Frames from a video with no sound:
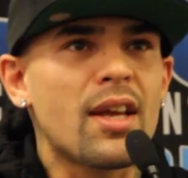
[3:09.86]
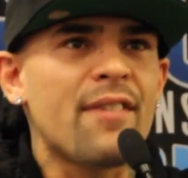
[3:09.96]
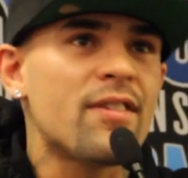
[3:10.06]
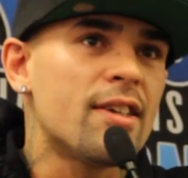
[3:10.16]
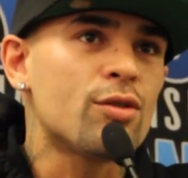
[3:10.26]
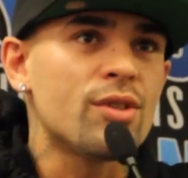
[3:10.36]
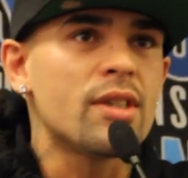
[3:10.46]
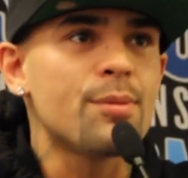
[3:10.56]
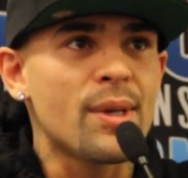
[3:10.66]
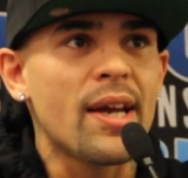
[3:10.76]
after this one,
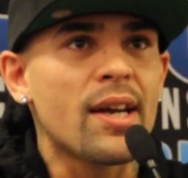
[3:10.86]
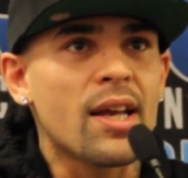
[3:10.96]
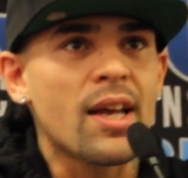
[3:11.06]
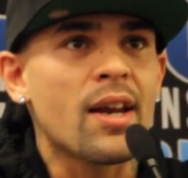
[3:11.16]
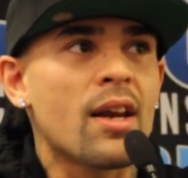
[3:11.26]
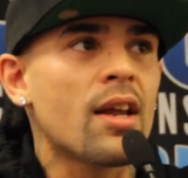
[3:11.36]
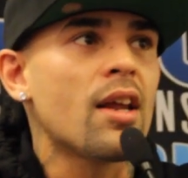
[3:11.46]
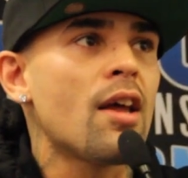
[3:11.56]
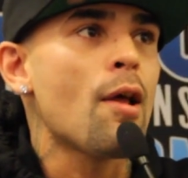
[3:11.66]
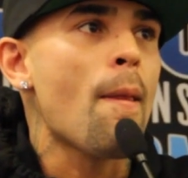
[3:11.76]
you're going to be hating again.
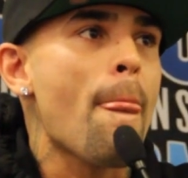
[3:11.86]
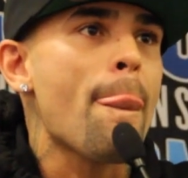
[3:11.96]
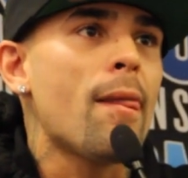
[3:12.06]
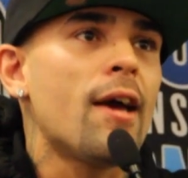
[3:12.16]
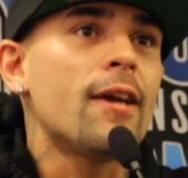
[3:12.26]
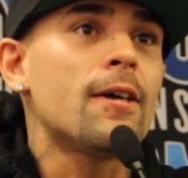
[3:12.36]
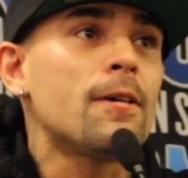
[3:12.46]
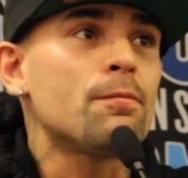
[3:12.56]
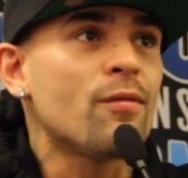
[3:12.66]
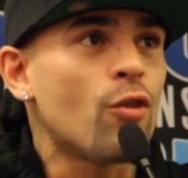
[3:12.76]

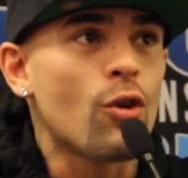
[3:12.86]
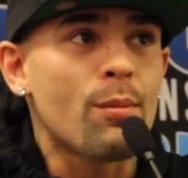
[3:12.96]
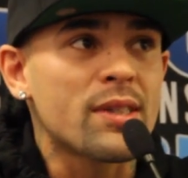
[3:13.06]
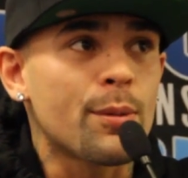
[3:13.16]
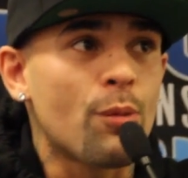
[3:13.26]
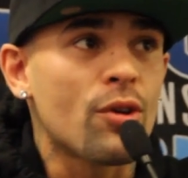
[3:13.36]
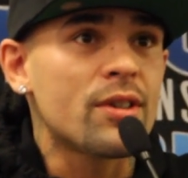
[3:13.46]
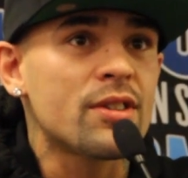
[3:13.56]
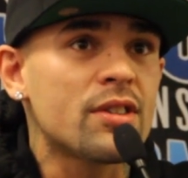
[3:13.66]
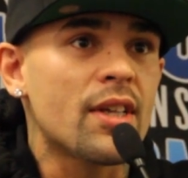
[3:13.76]
And for all my
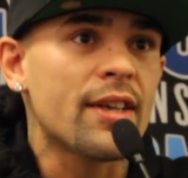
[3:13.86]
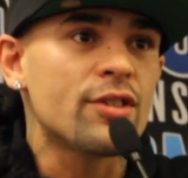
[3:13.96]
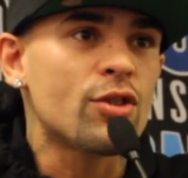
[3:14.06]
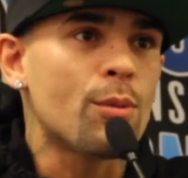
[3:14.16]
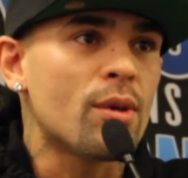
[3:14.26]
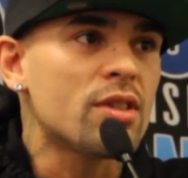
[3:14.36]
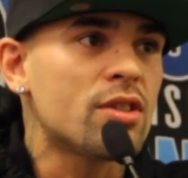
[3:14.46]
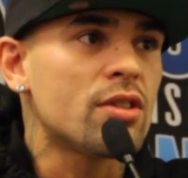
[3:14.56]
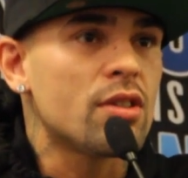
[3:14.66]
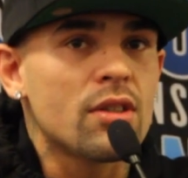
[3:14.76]
supporters, thank you so
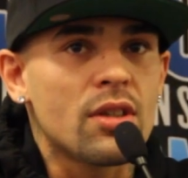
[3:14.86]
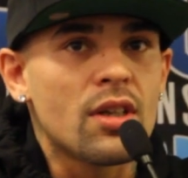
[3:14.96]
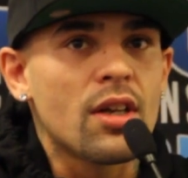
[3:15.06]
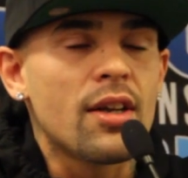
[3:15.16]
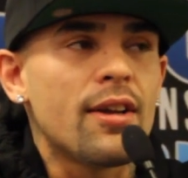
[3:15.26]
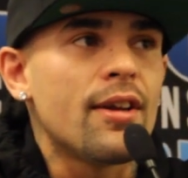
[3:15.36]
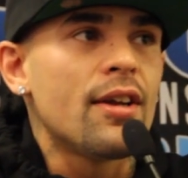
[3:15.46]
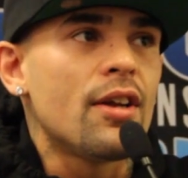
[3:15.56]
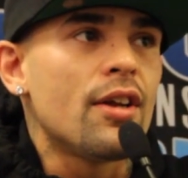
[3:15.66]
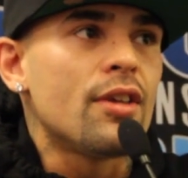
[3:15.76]
much
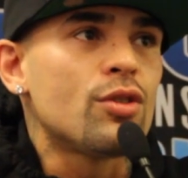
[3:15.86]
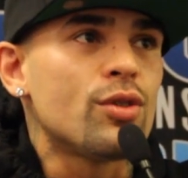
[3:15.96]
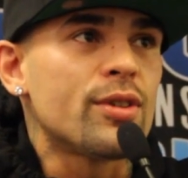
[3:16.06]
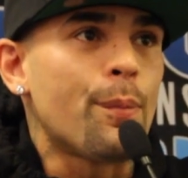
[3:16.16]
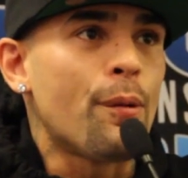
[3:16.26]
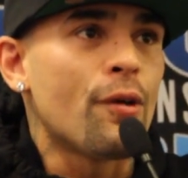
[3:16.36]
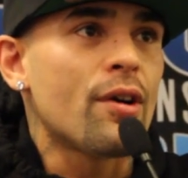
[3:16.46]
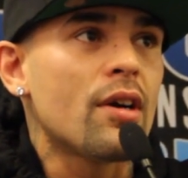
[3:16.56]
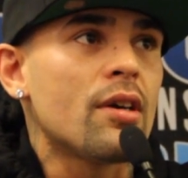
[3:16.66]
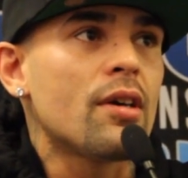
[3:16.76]
for the
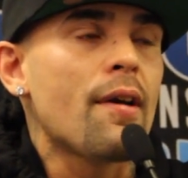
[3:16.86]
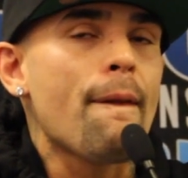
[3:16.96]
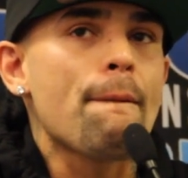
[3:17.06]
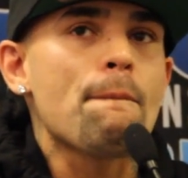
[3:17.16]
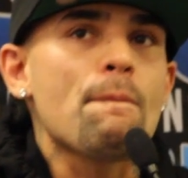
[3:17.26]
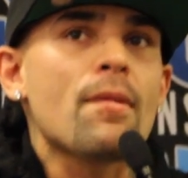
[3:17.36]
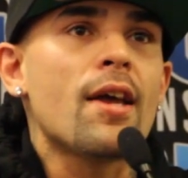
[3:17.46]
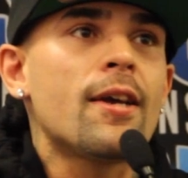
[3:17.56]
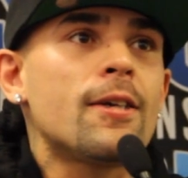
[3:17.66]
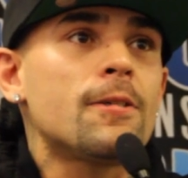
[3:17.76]
support.
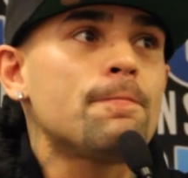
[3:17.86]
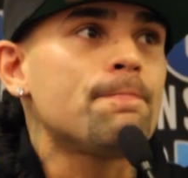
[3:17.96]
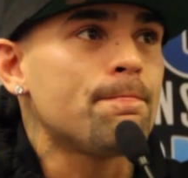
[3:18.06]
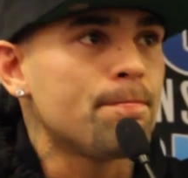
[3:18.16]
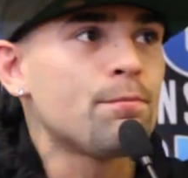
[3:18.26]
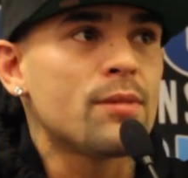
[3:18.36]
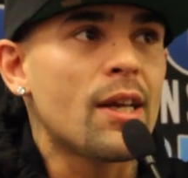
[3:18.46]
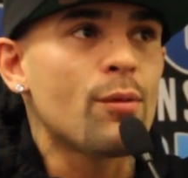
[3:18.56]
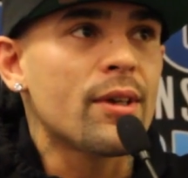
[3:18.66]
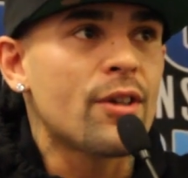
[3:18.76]
And
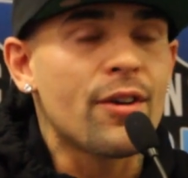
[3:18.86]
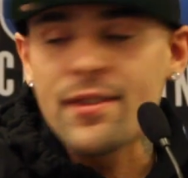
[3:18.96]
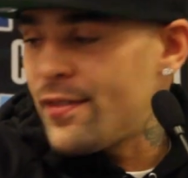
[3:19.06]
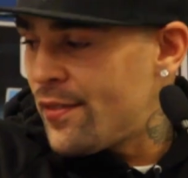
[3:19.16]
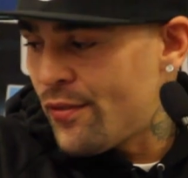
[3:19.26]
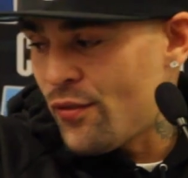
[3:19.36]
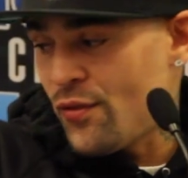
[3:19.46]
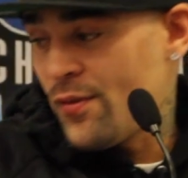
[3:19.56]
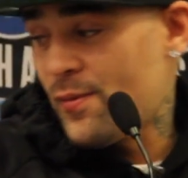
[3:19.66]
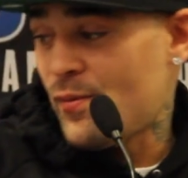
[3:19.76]
January 30th,
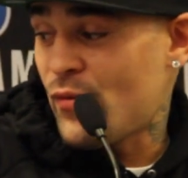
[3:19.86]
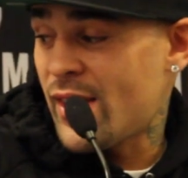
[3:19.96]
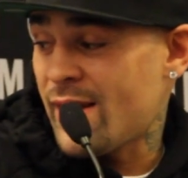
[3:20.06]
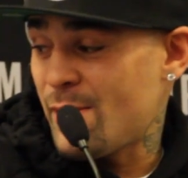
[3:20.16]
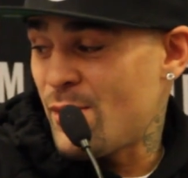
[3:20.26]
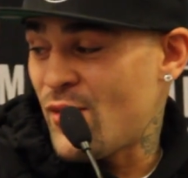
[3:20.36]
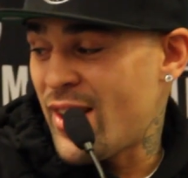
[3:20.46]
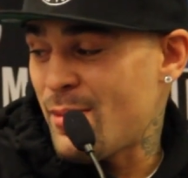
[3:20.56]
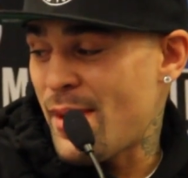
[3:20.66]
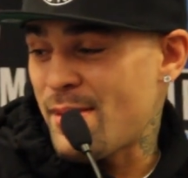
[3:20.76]
Vic, be
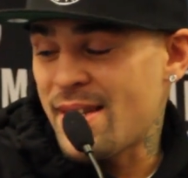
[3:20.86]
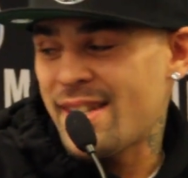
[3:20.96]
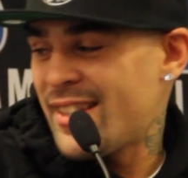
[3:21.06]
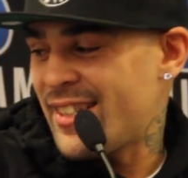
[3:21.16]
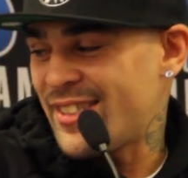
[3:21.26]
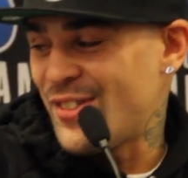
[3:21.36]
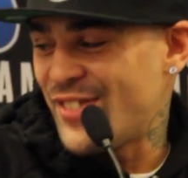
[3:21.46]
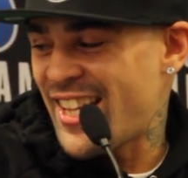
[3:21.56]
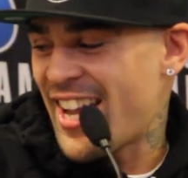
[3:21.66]
ready, baby. You're going